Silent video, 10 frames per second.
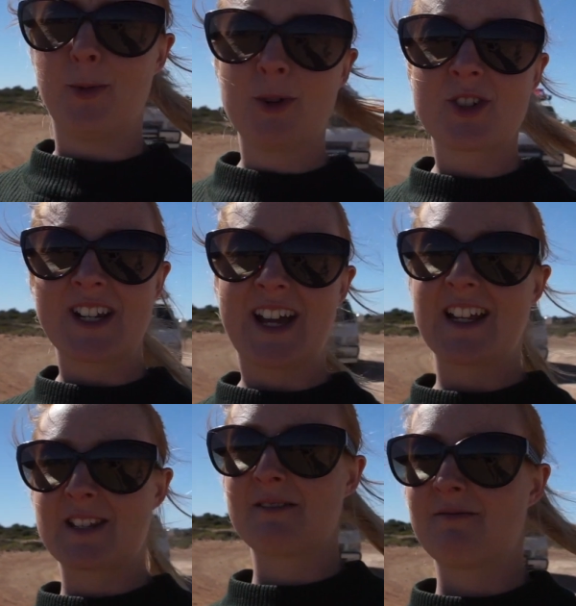Woolshed
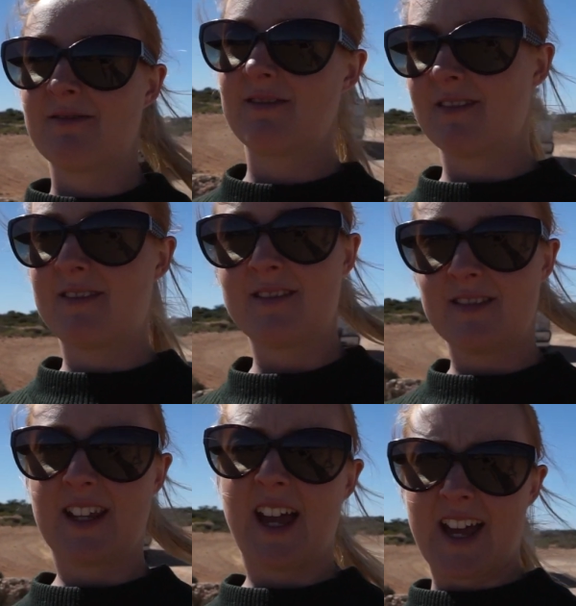
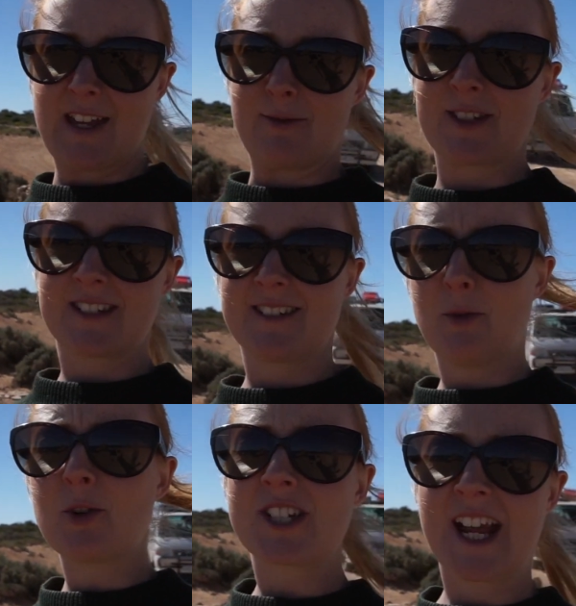Caves.
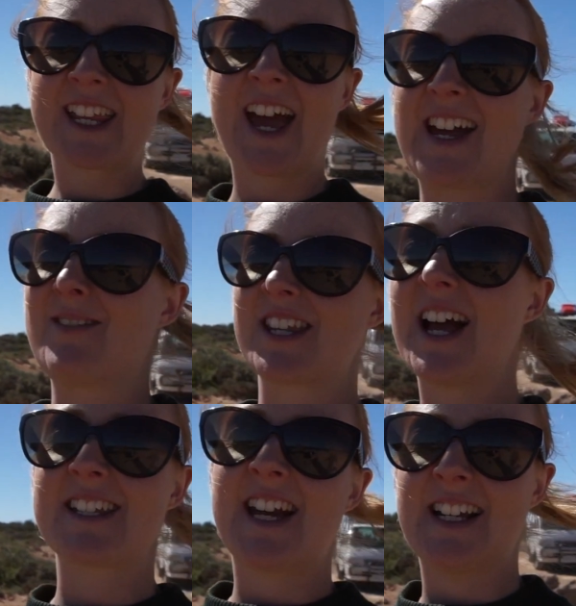Woolshed Caves
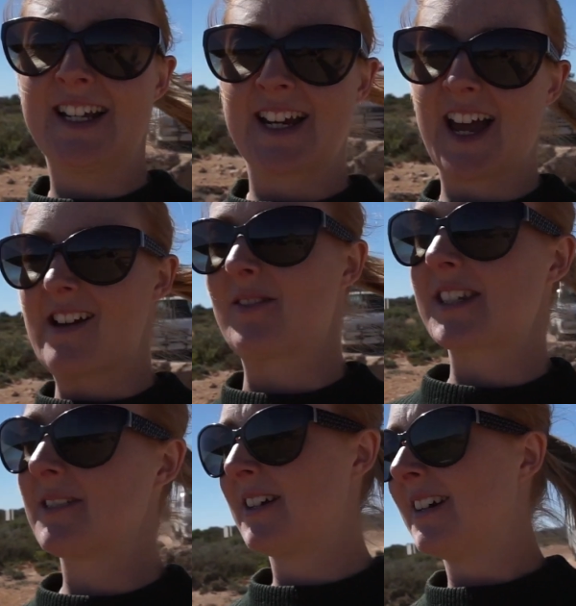and Talia
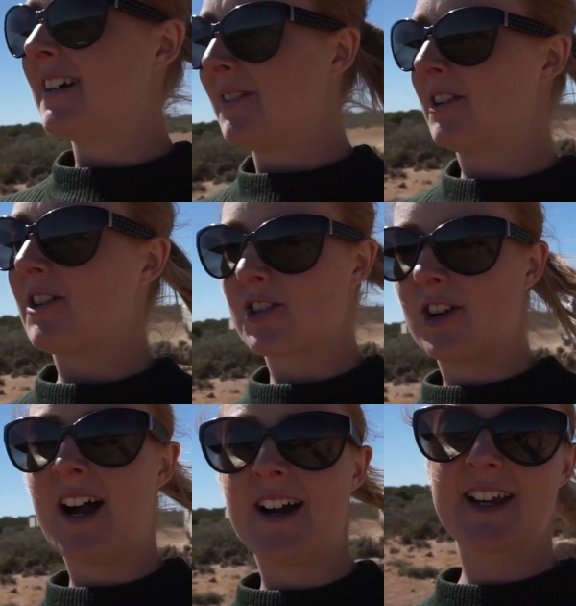Caves. Not sure
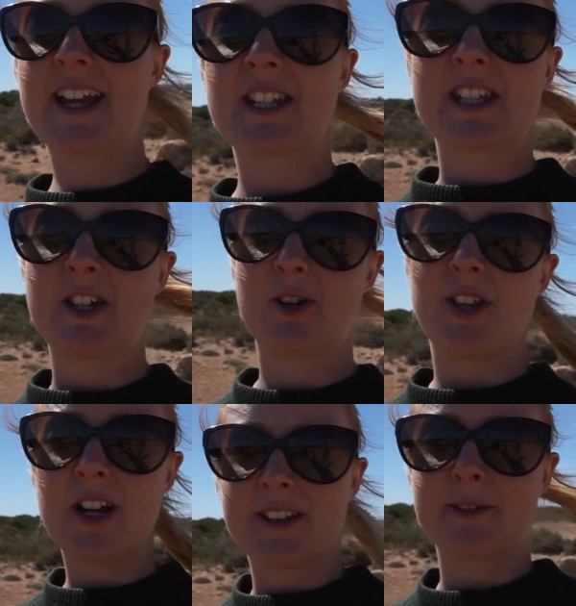how you get to
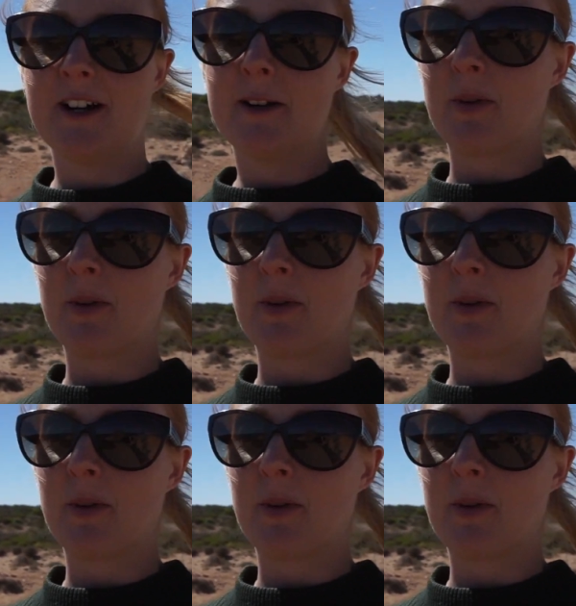the other one,